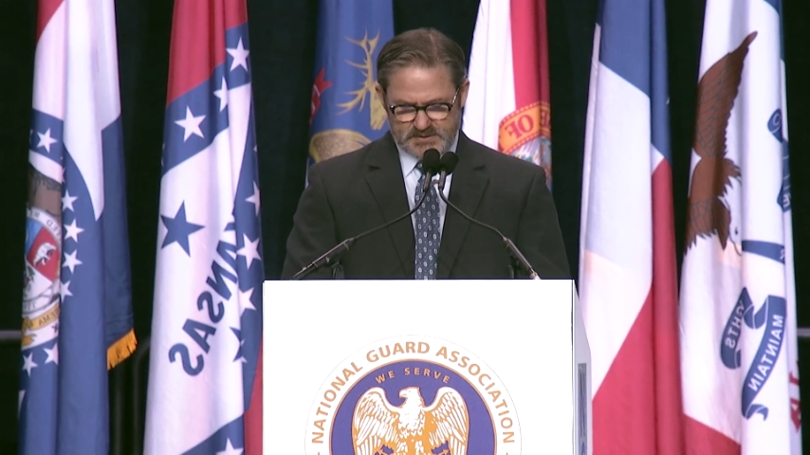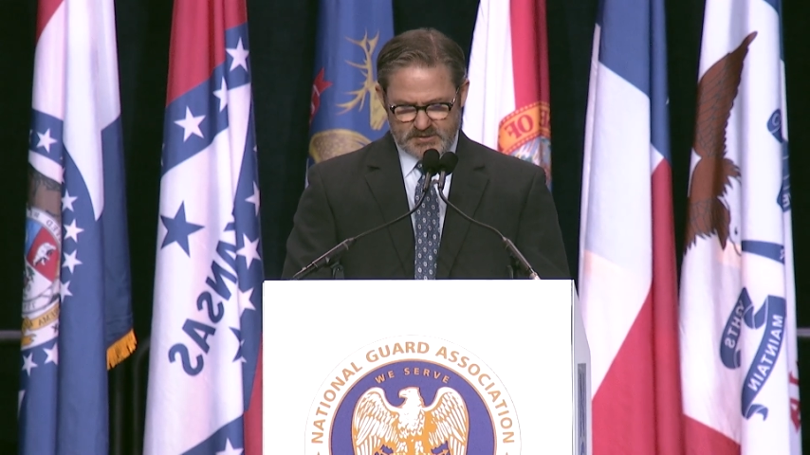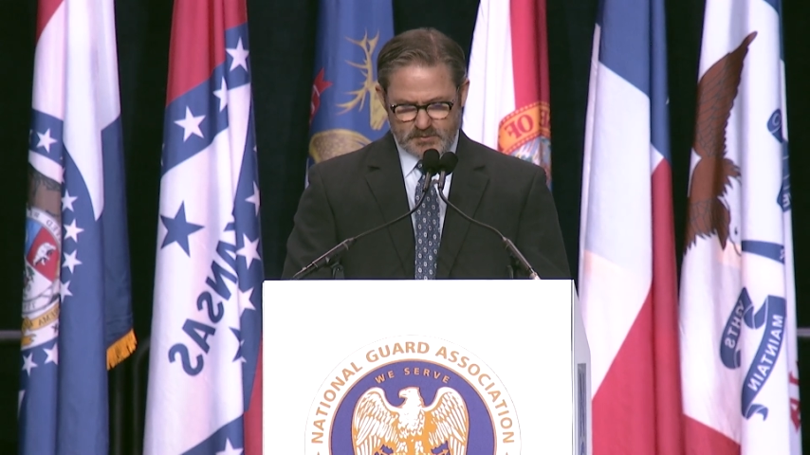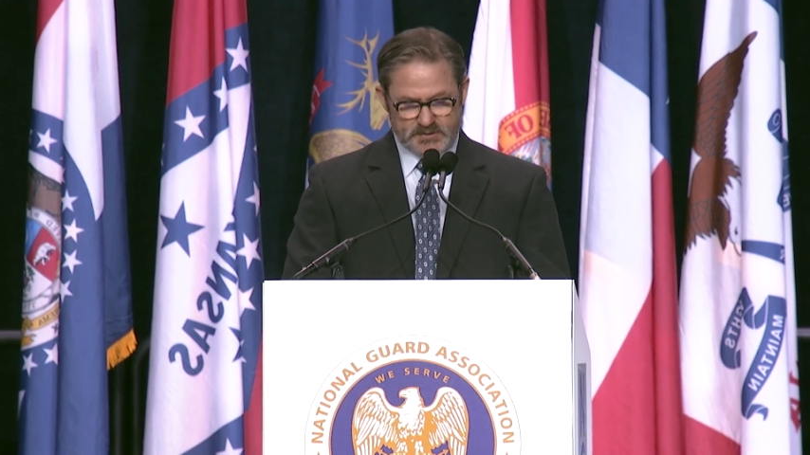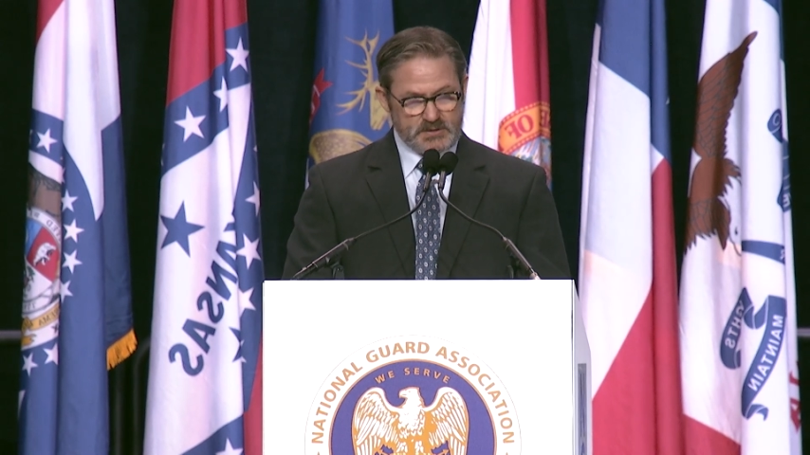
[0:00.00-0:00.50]

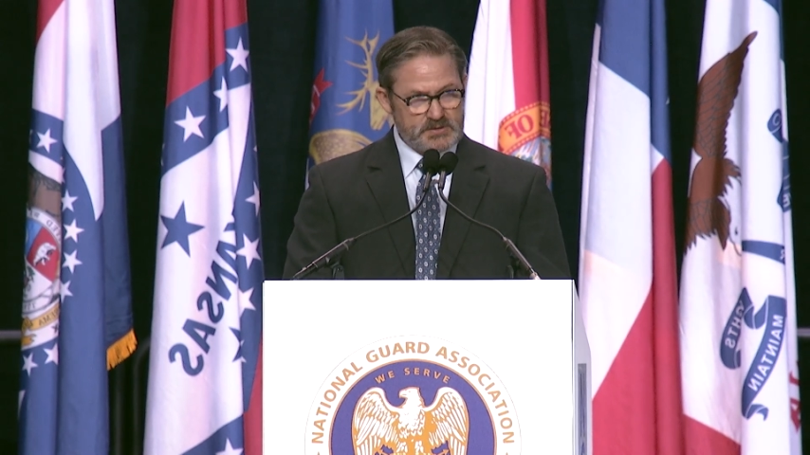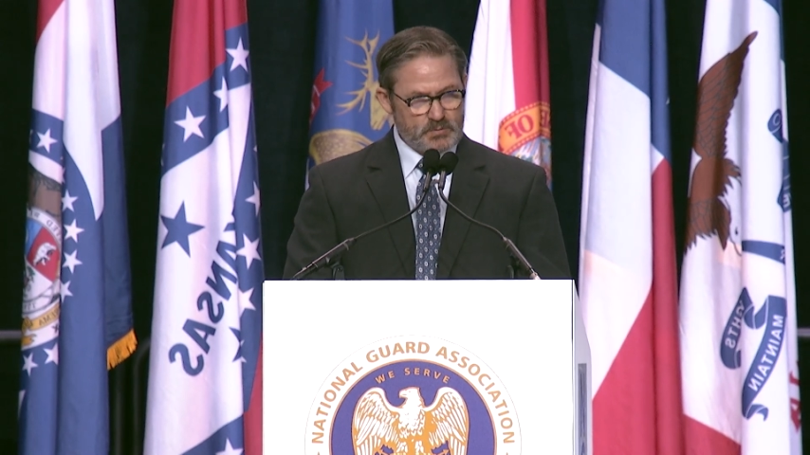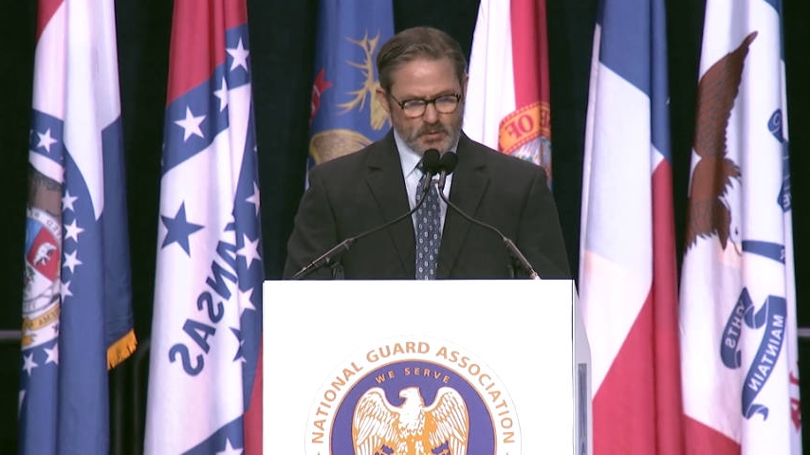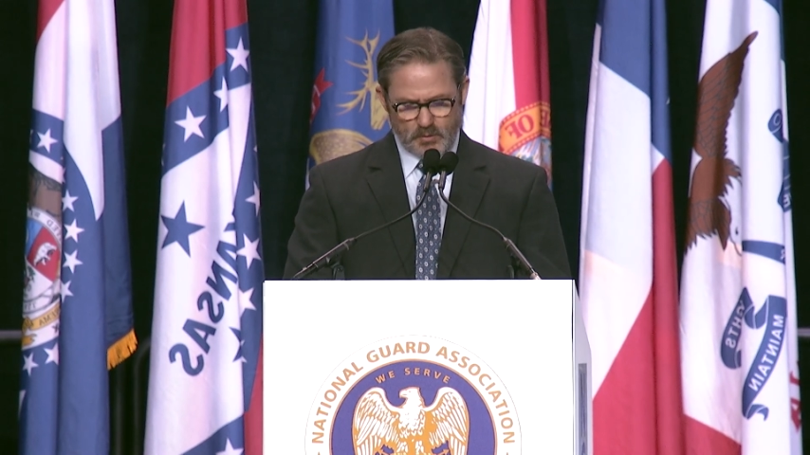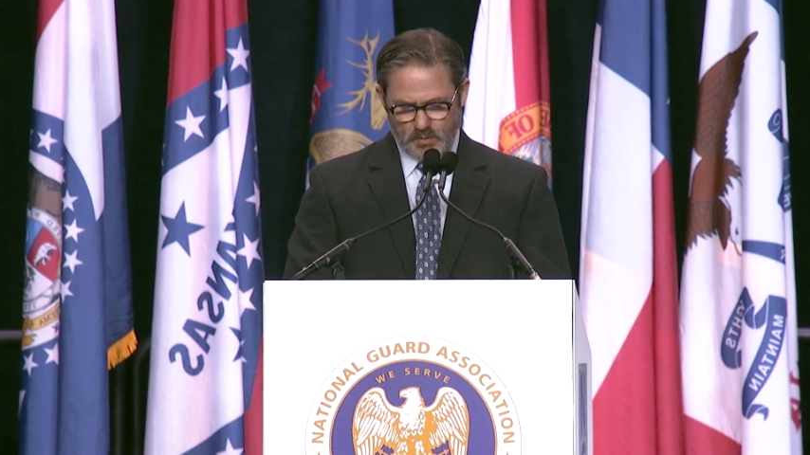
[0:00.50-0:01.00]
Associates
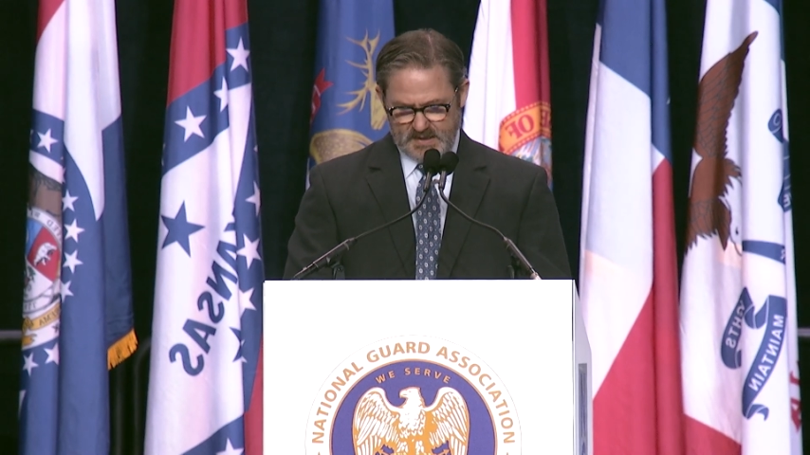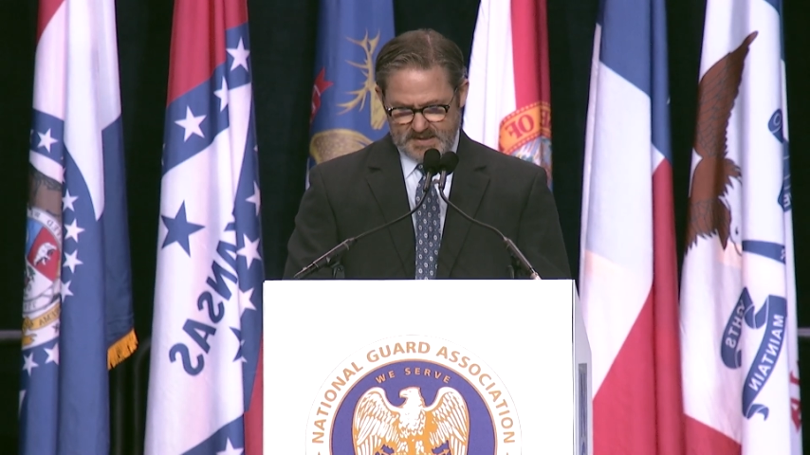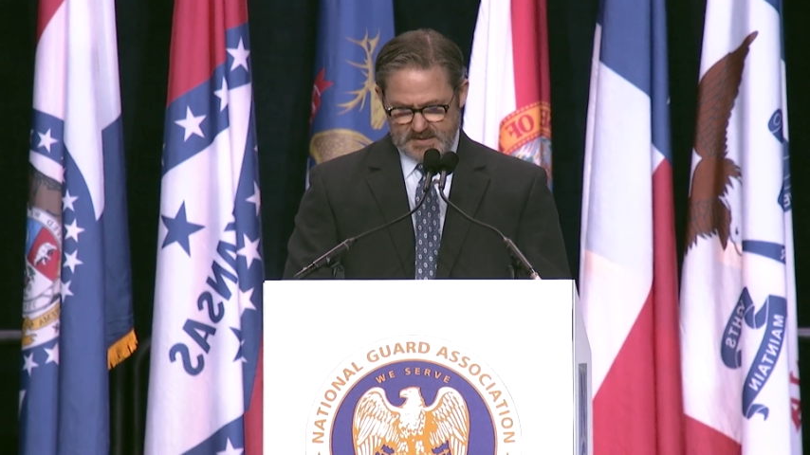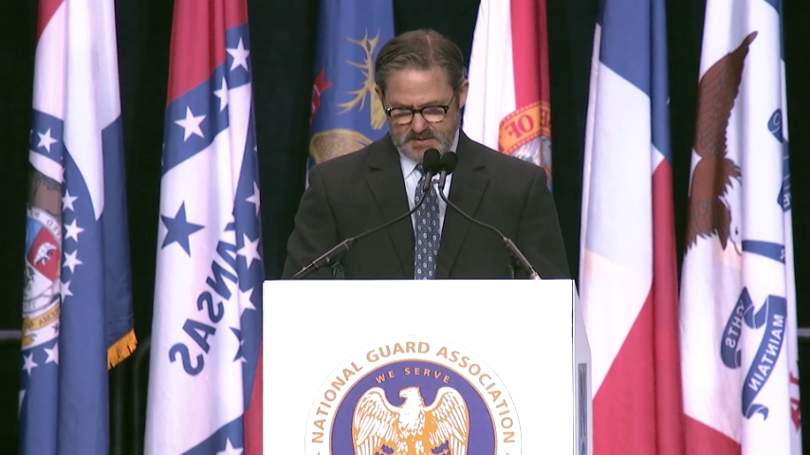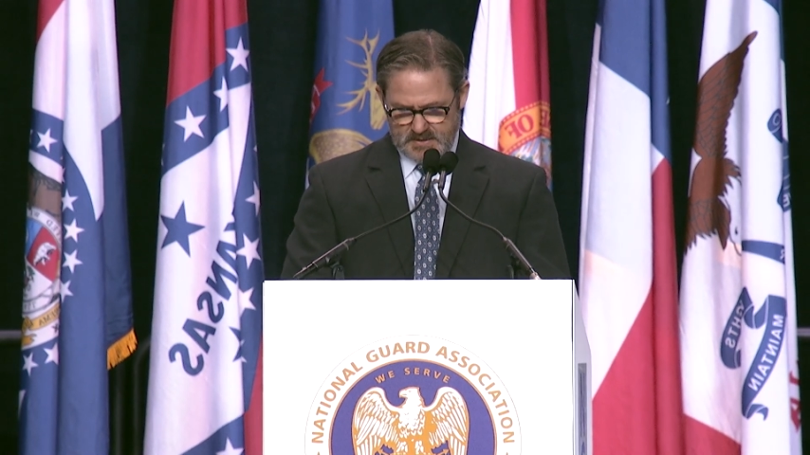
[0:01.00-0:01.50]
worldwide,